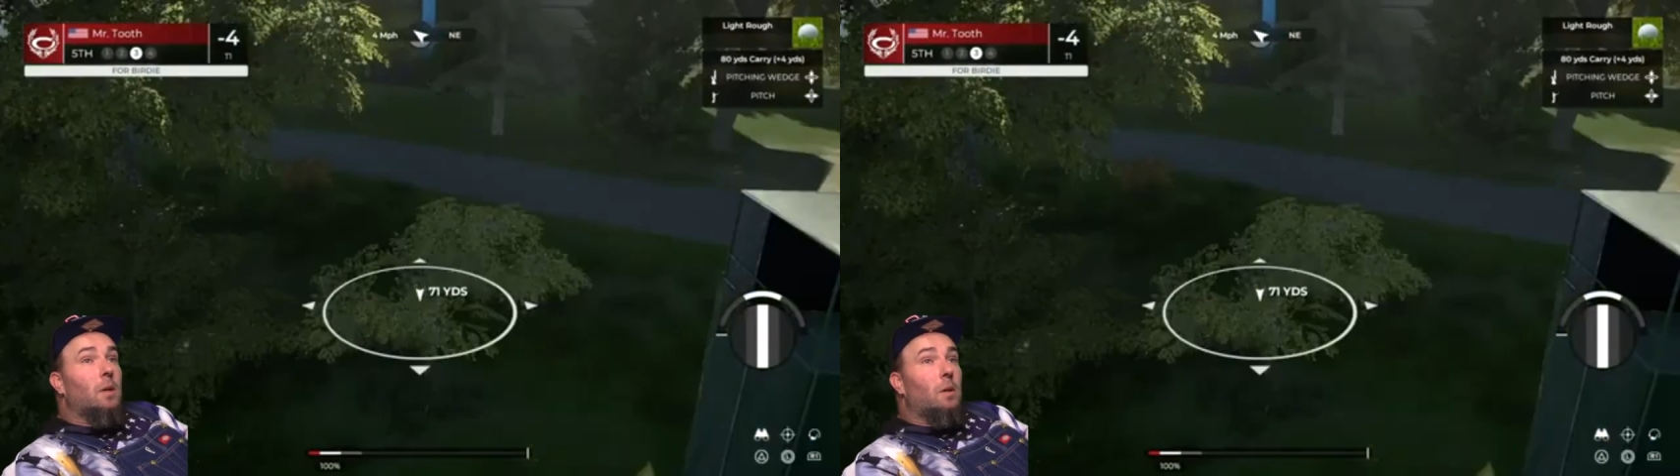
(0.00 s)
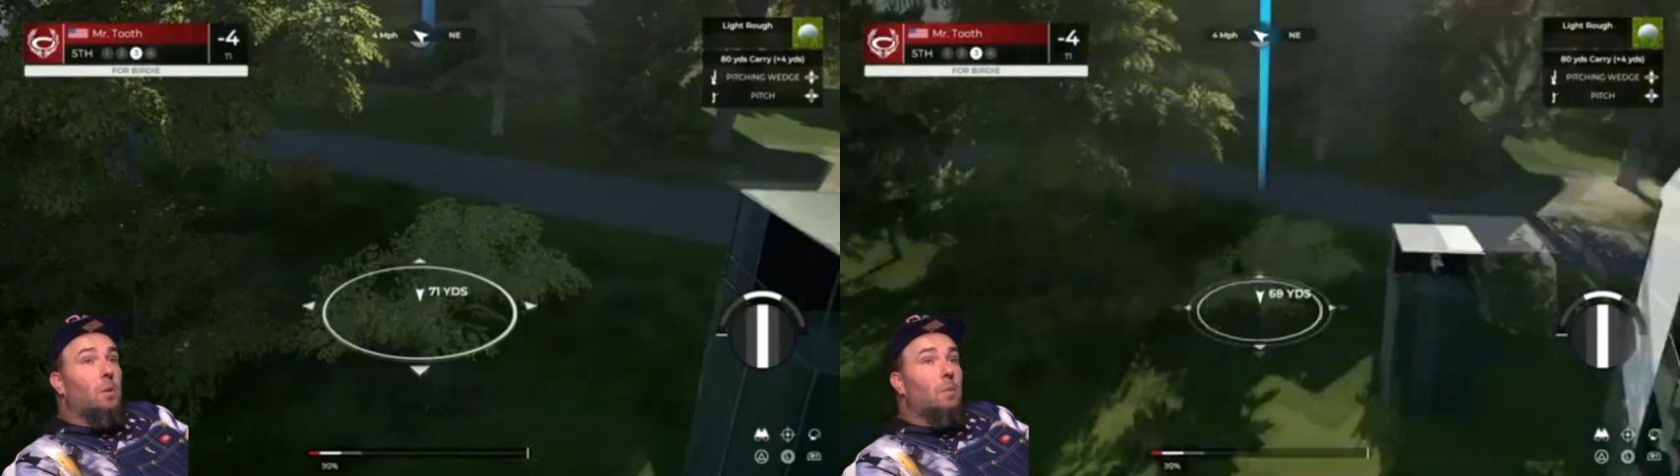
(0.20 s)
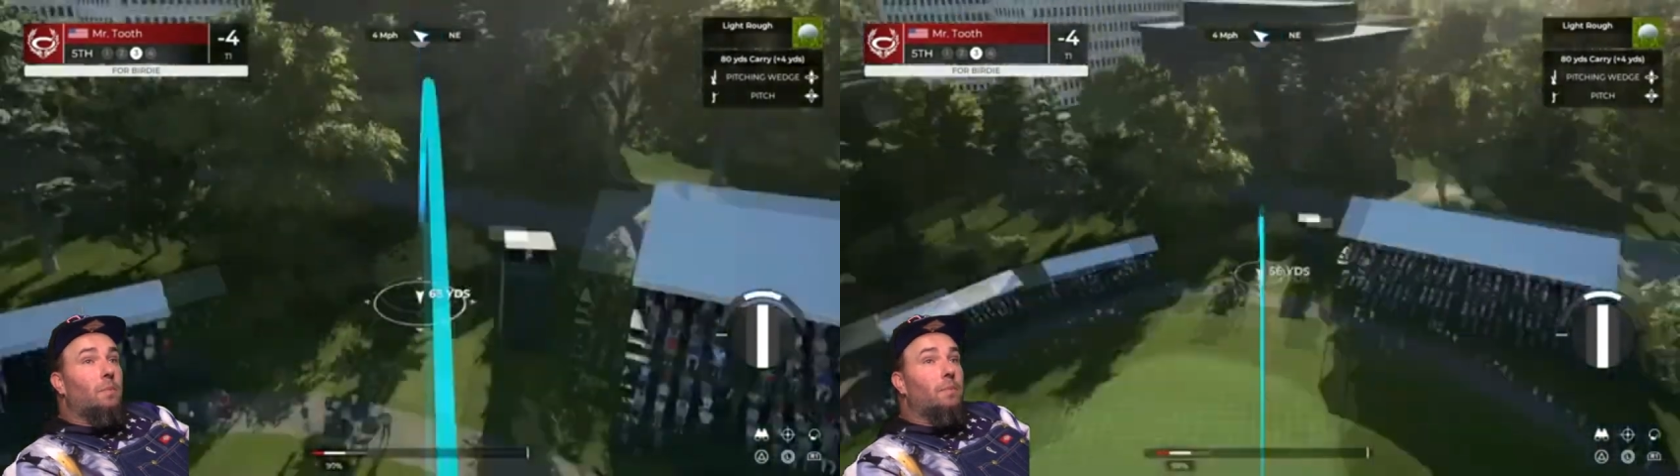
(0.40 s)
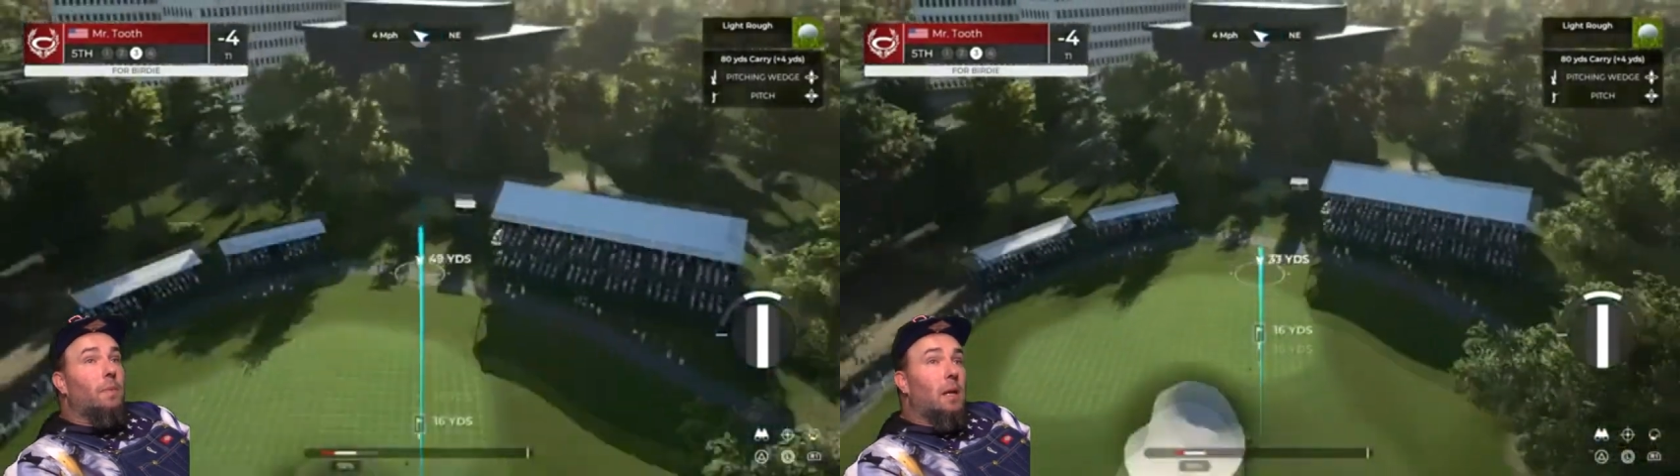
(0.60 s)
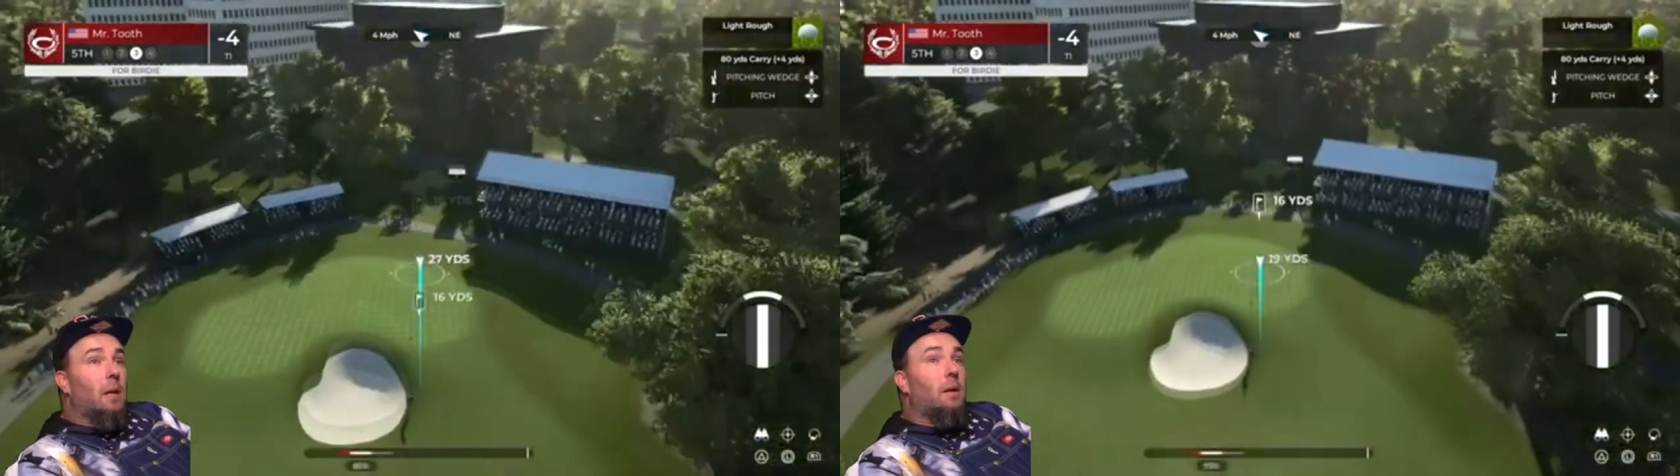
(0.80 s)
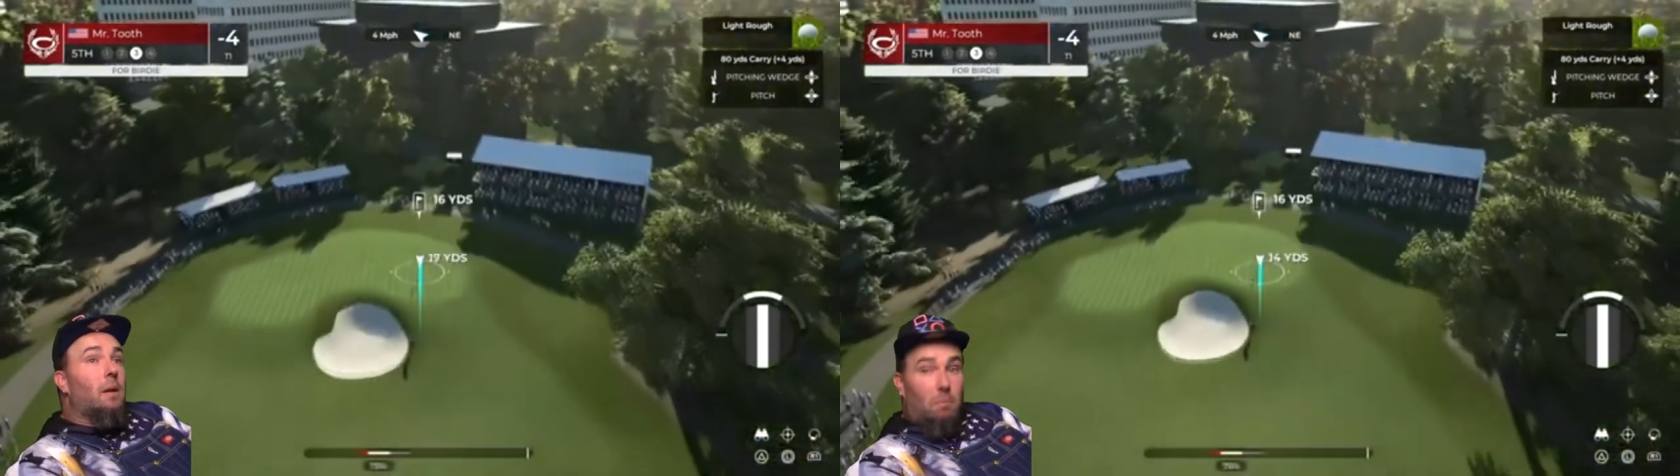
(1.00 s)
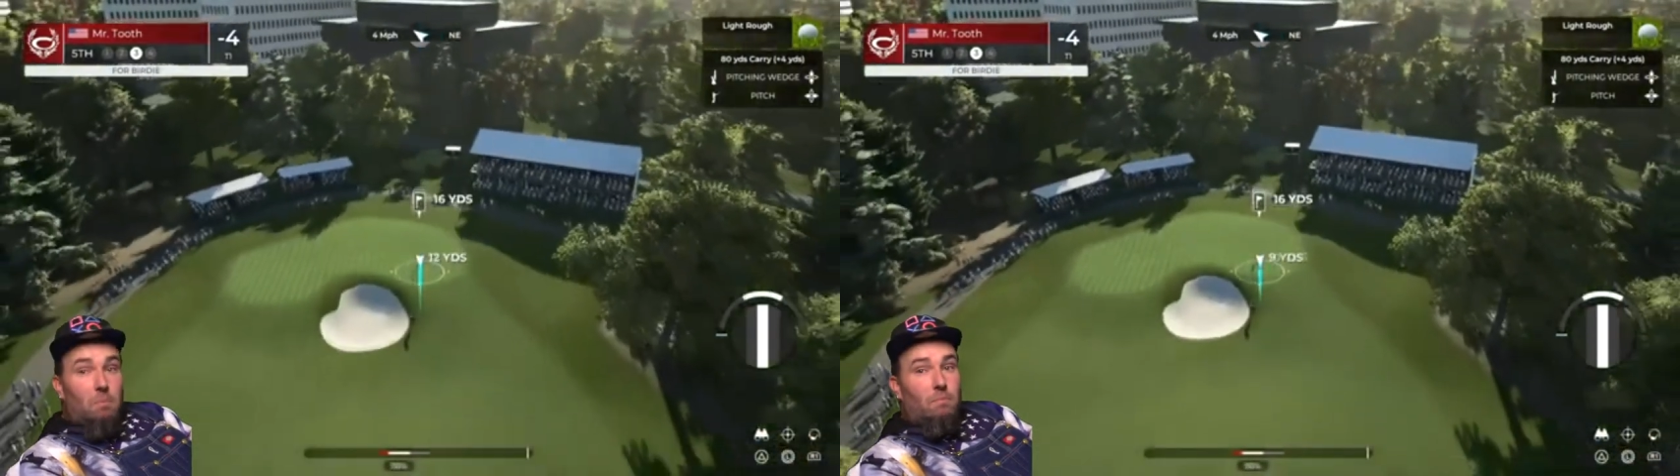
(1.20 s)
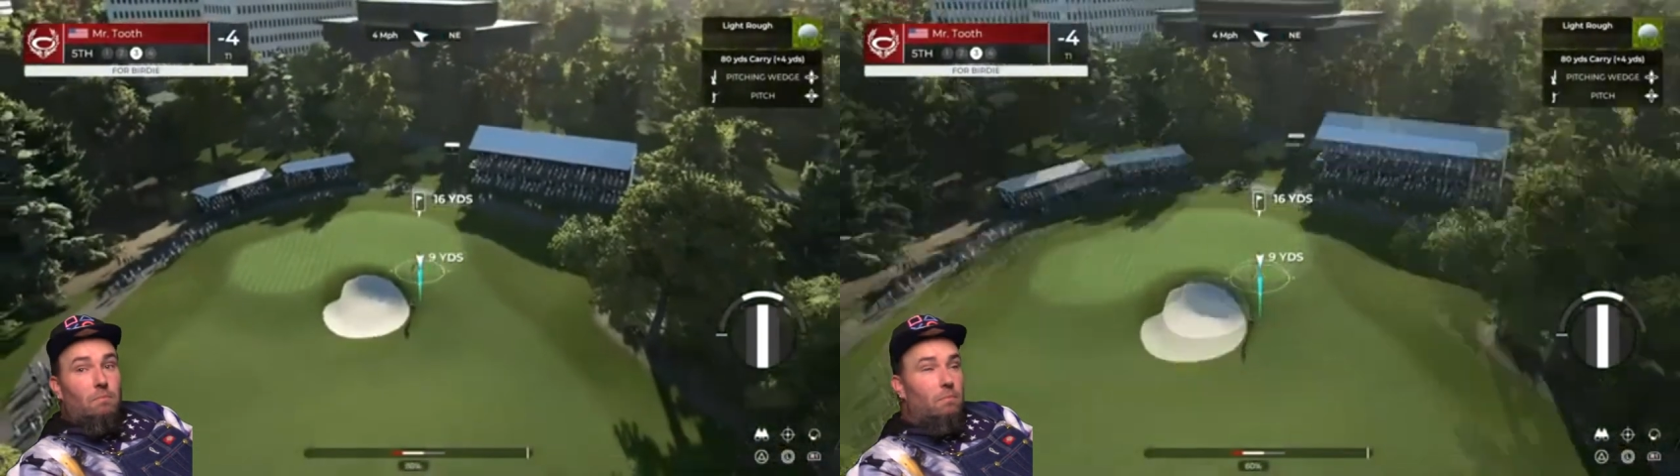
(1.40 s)
Well, oh, yeah,
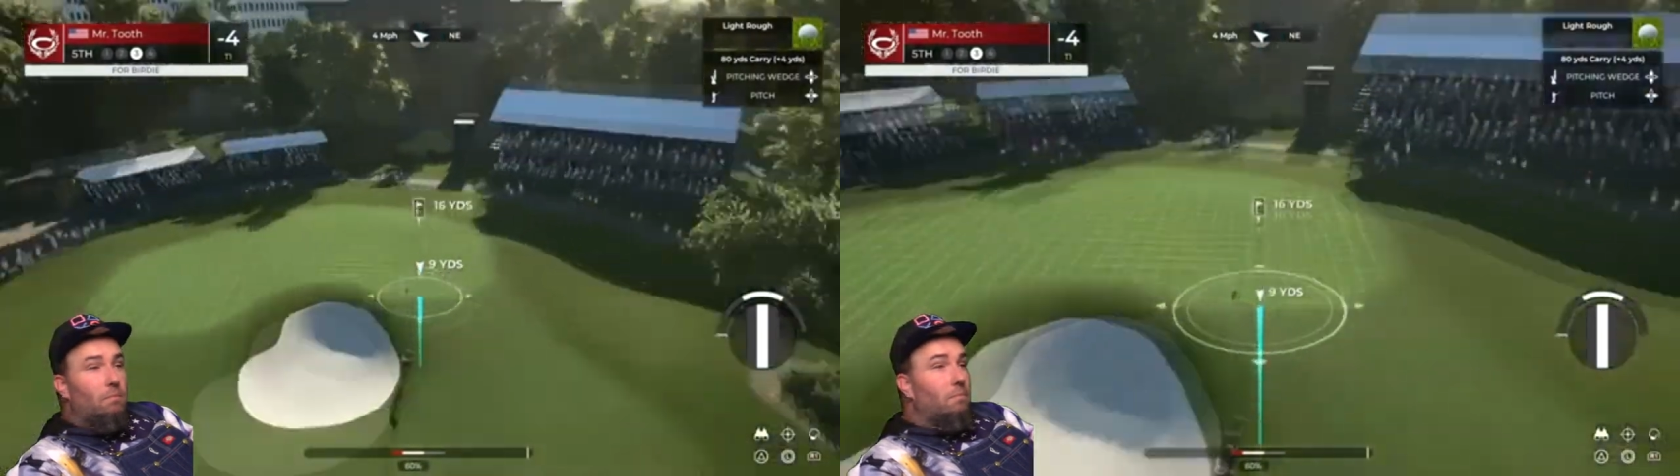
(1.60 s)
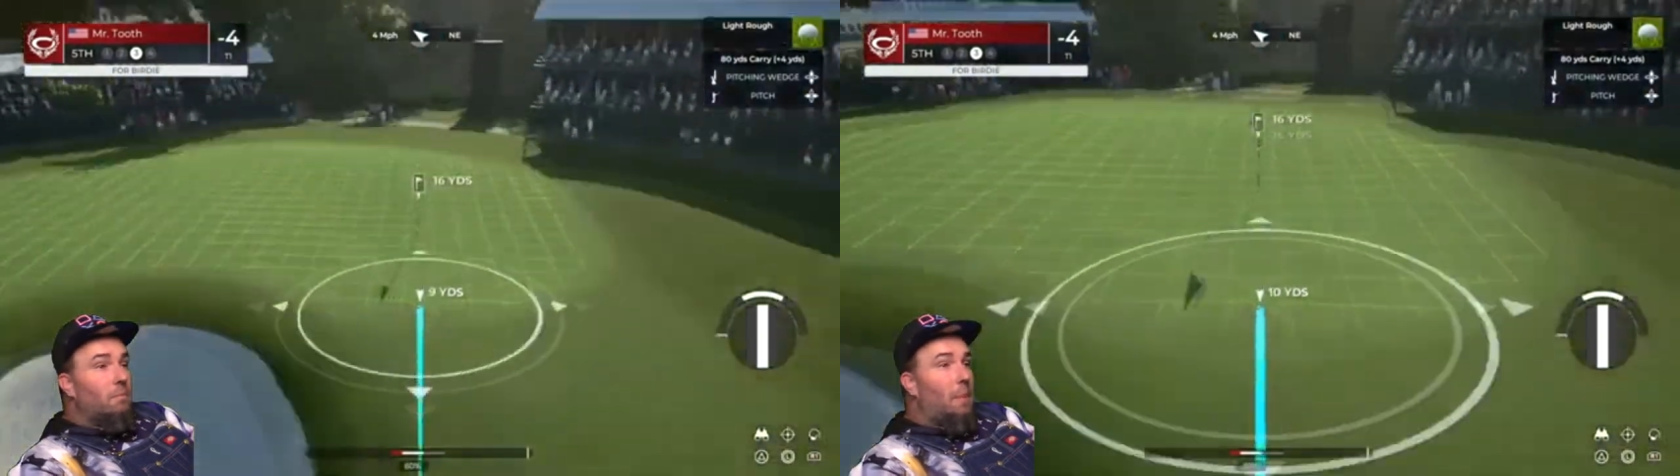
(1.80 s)
my